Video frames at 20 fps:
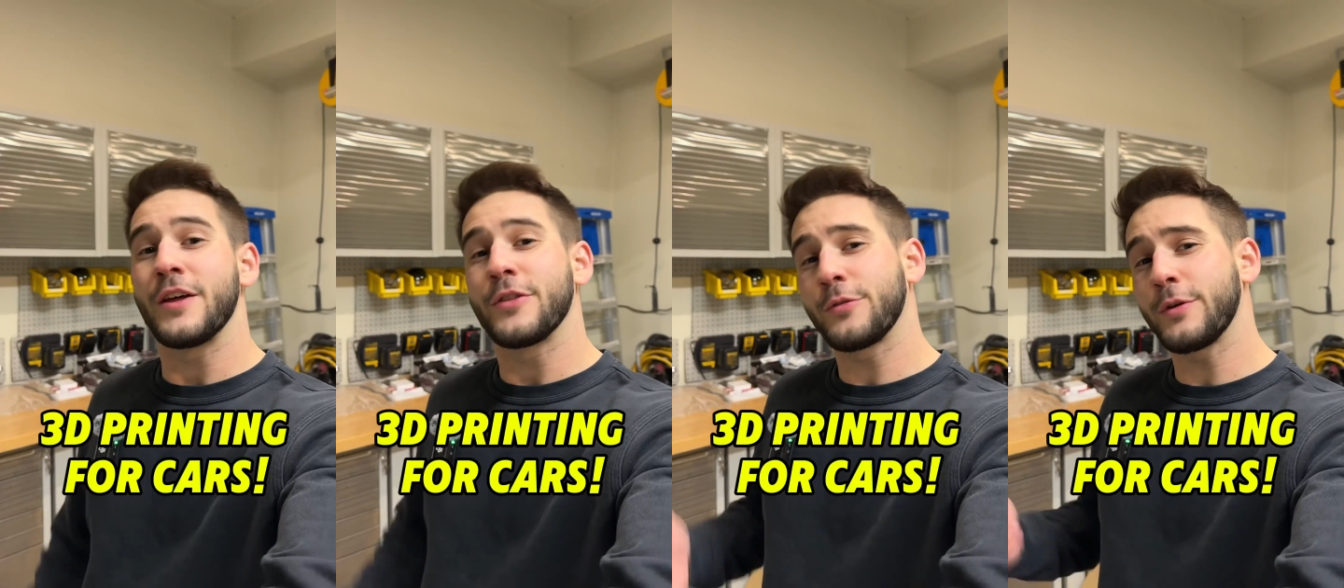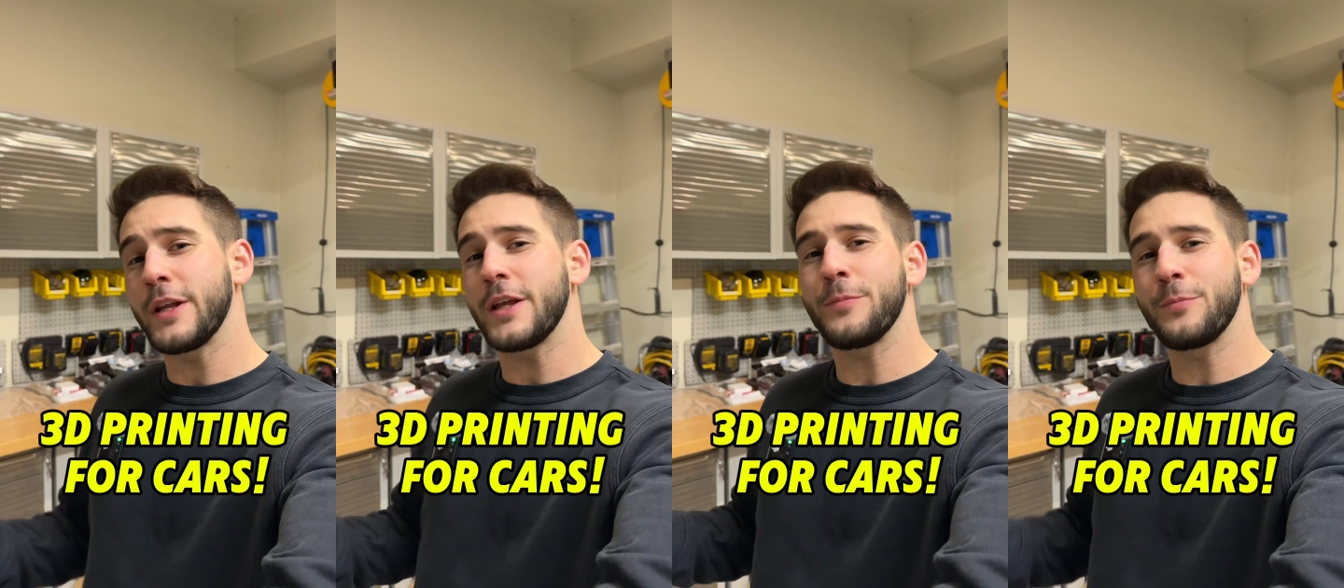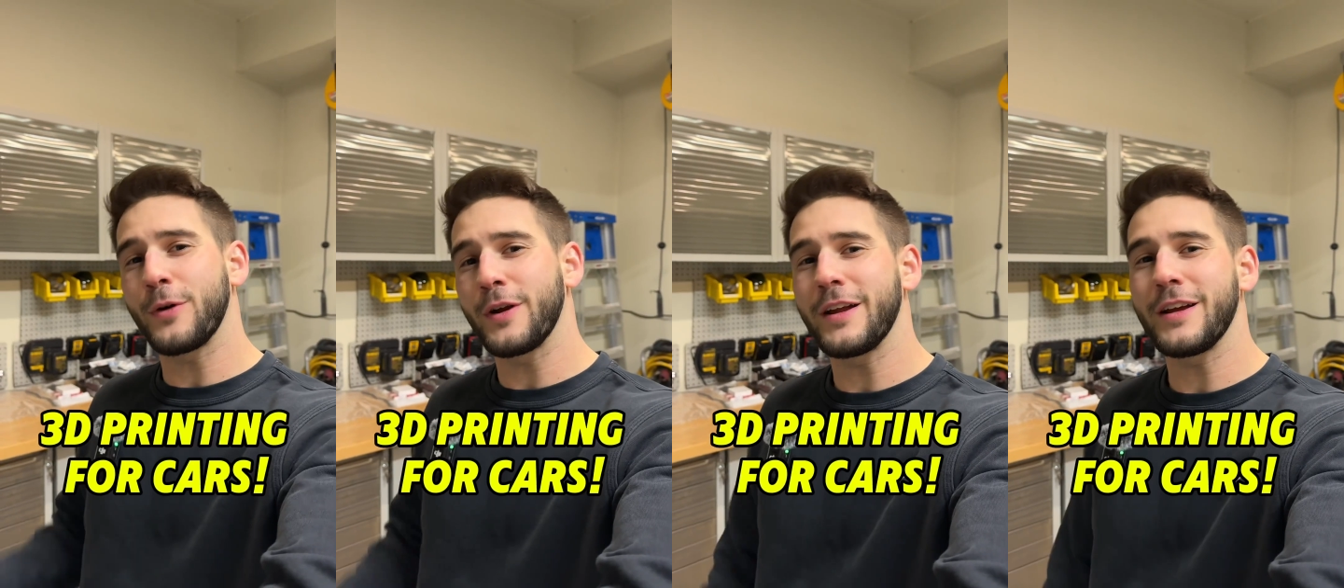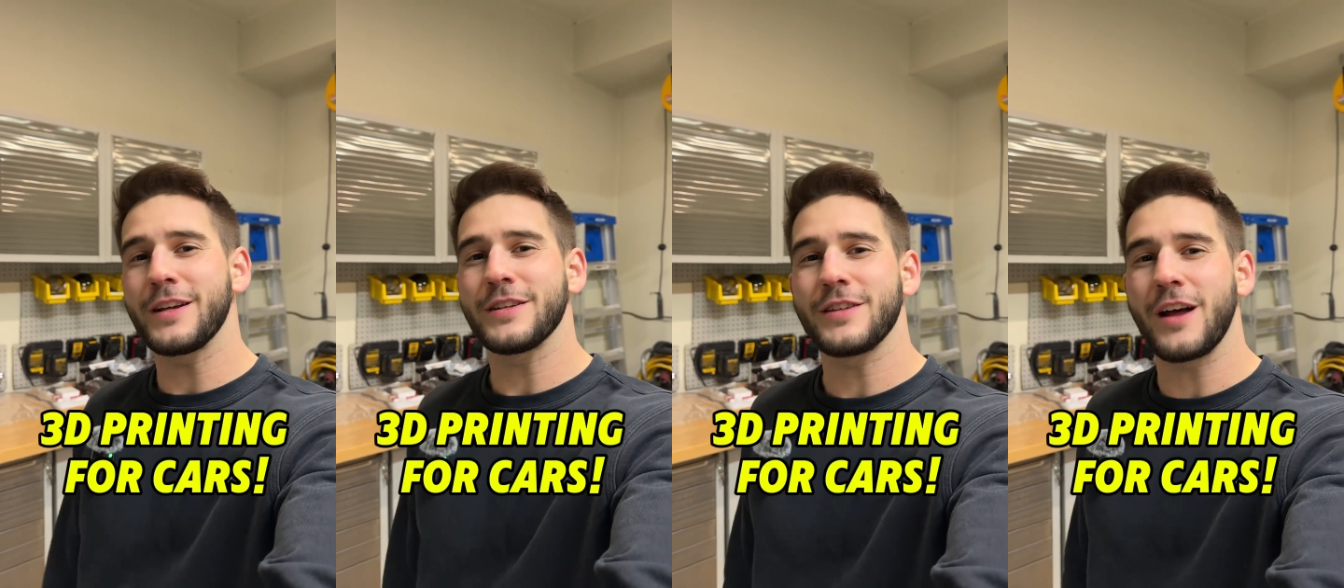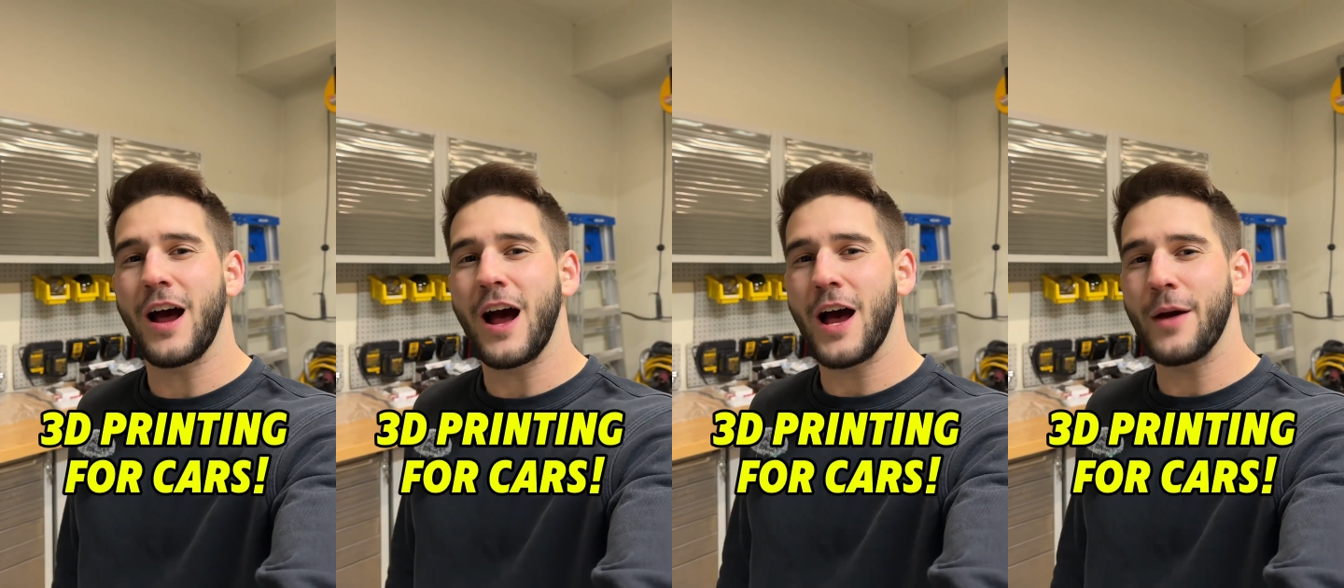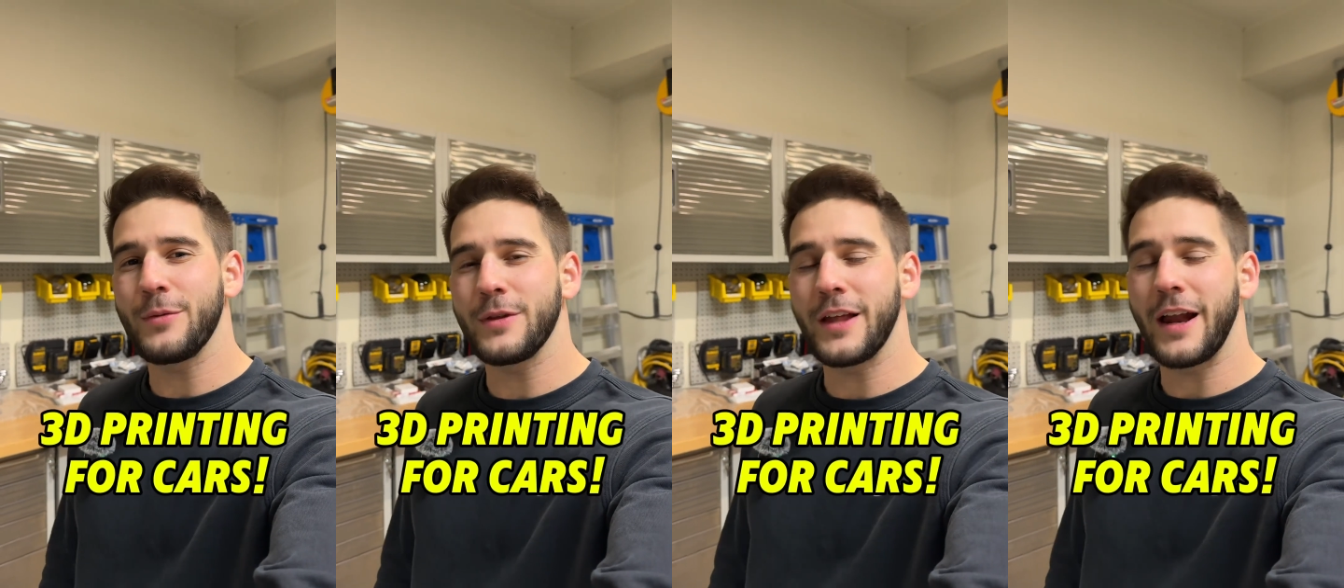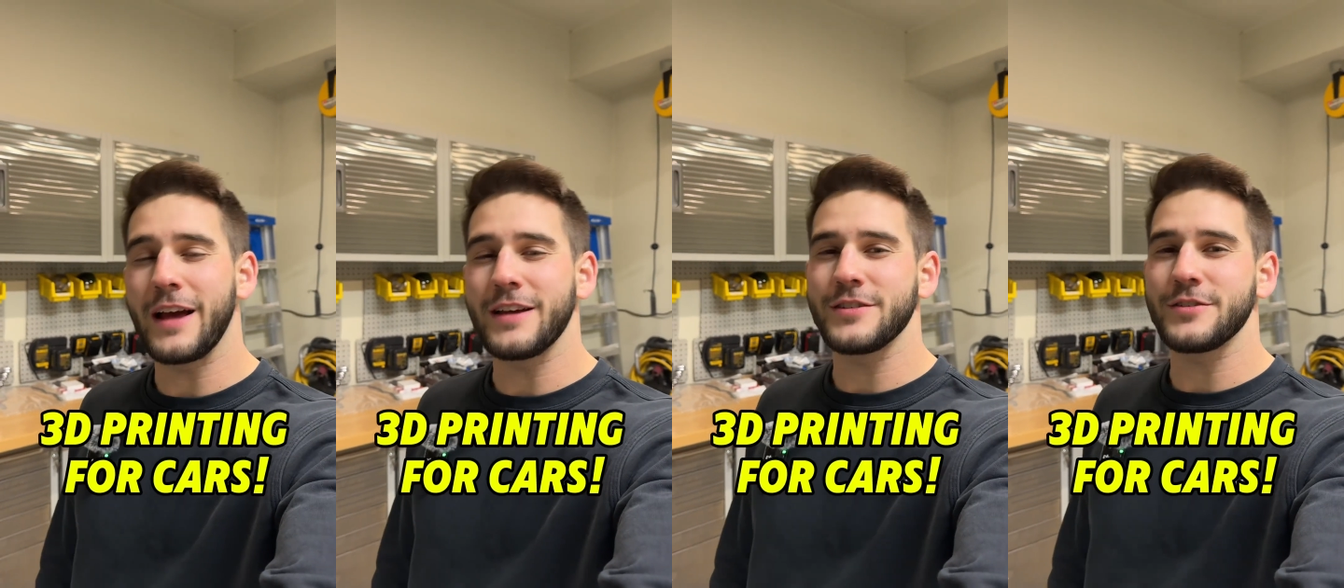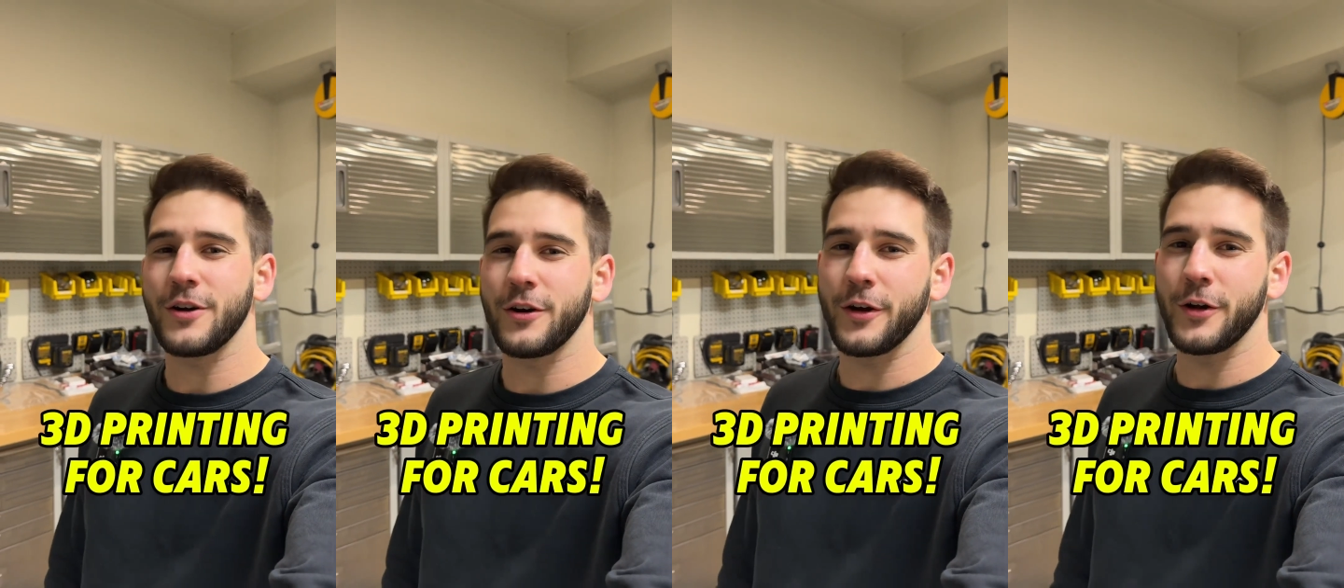3D printing is a hobby that I
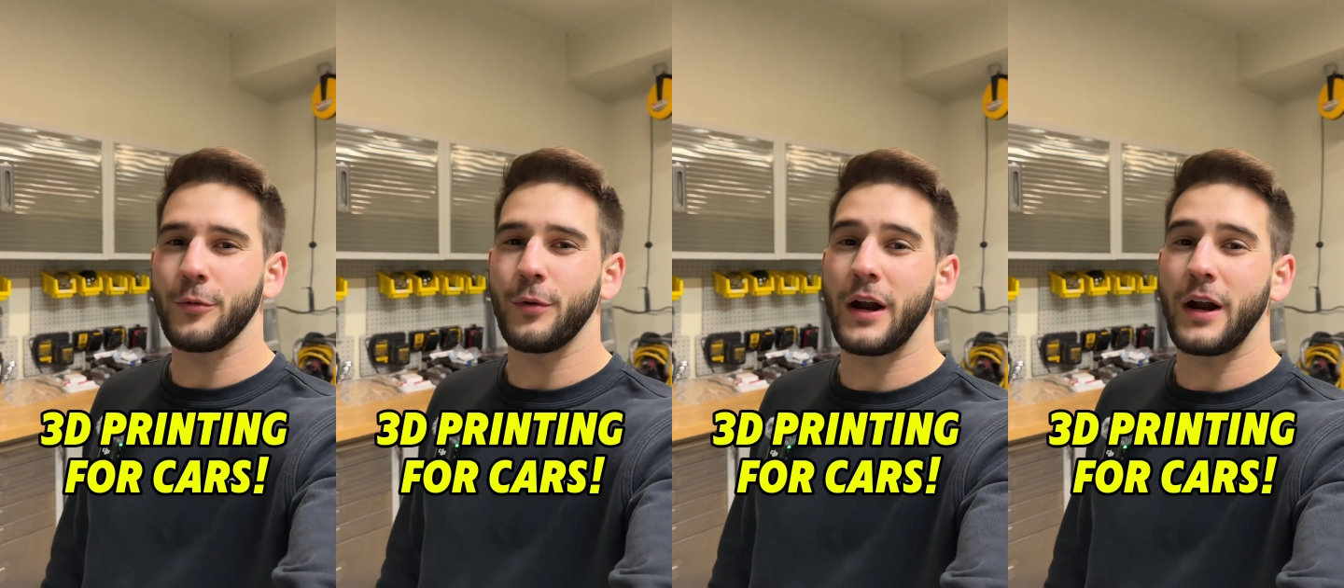started